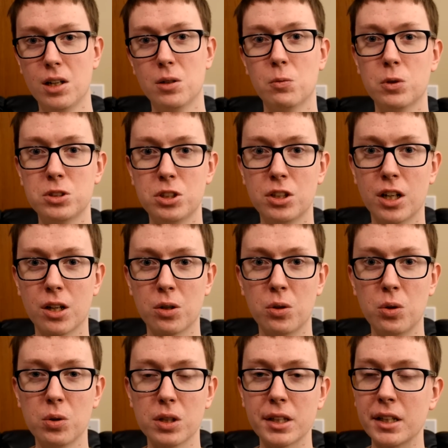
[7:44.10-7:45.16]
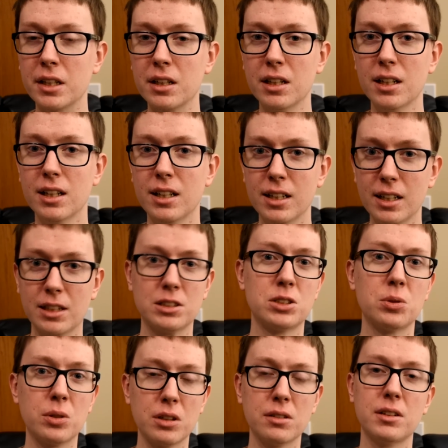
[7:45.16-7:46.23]
Once you cut a hole in it, it
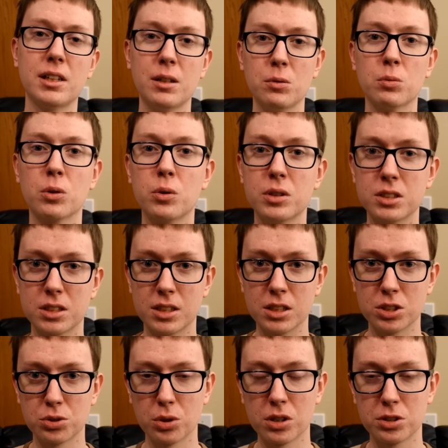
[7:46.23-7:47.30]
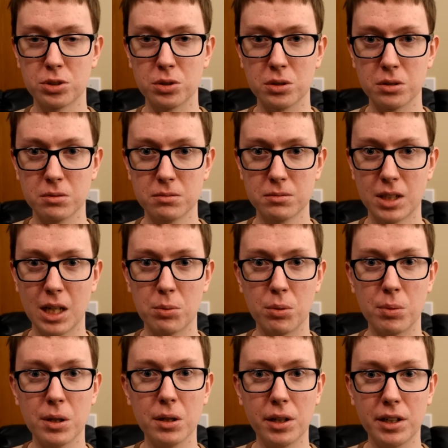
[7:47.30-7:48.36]
sort of it ruins the structural
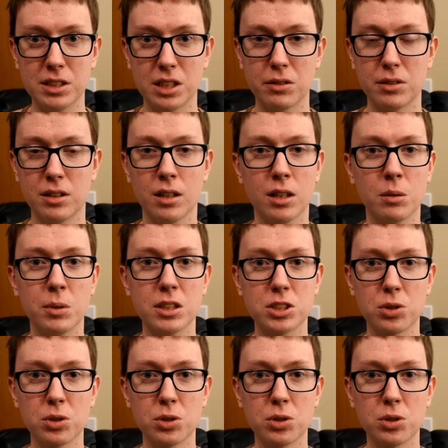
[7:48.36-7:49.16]
capabilities of it a little bit.